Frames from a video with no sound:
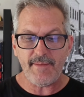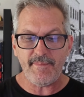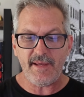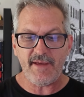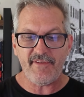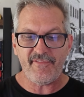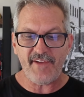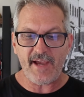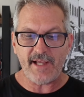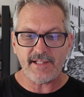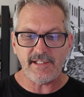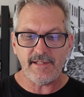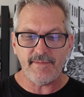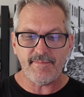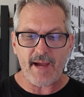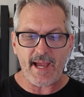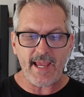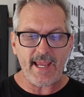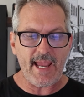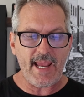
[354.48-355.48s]
be affected
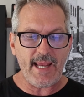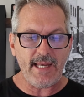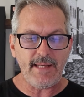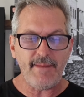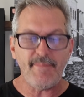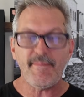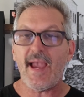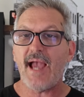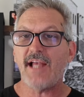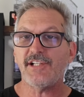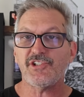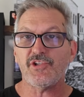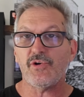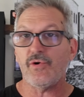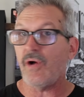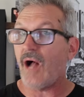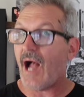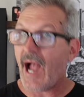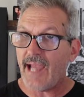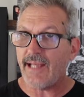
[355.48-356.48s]
by any
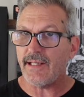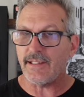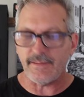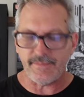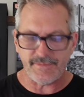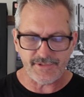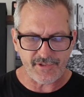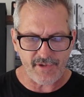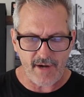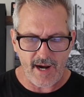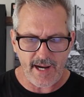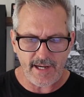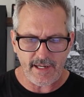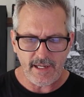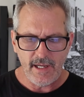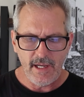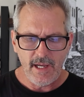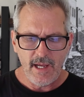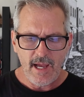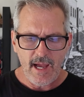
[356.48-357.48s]
magical items, right?
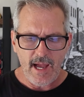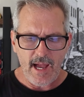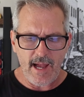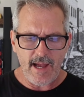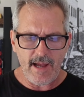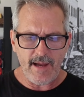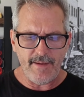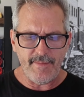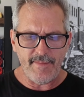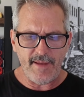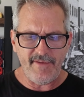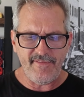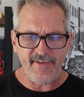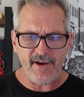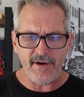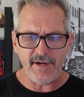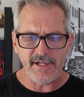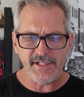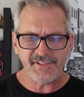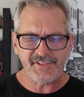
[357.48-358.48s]

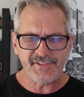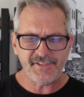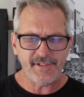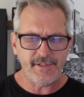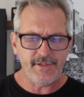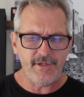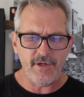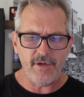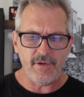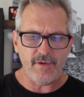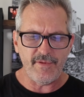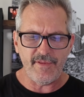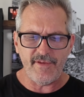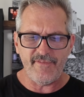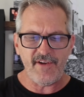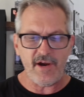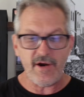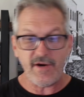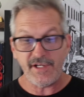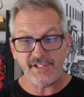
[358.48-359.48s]
The
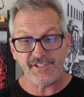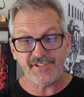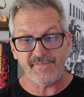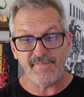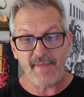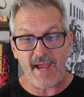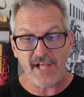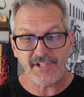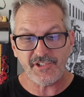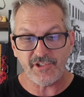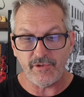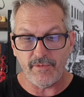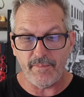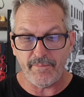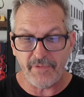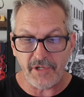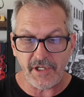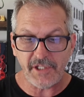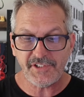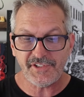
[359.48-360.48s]
various magical
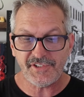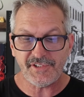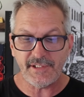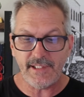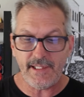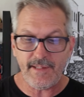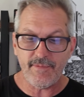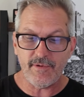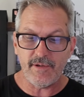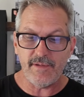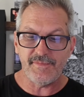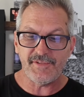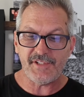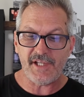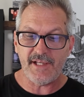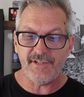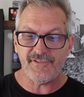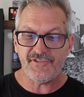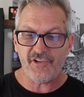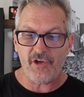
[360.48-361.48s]
books, librams,
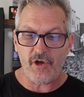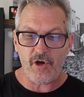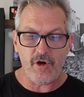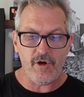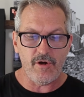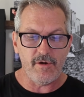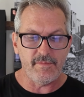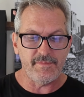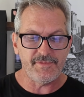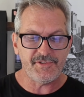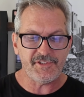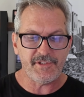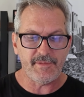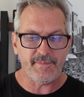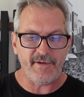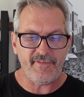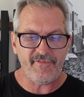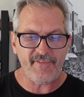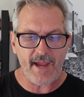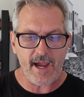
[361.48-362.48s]
and tomes to
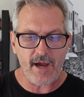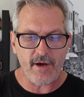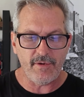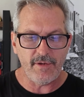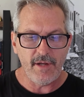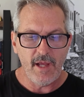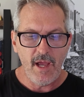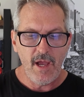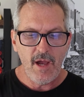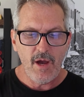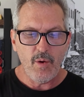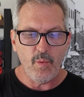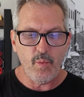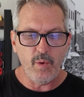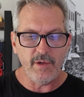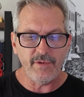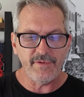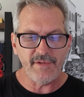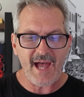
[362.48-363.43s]
be found will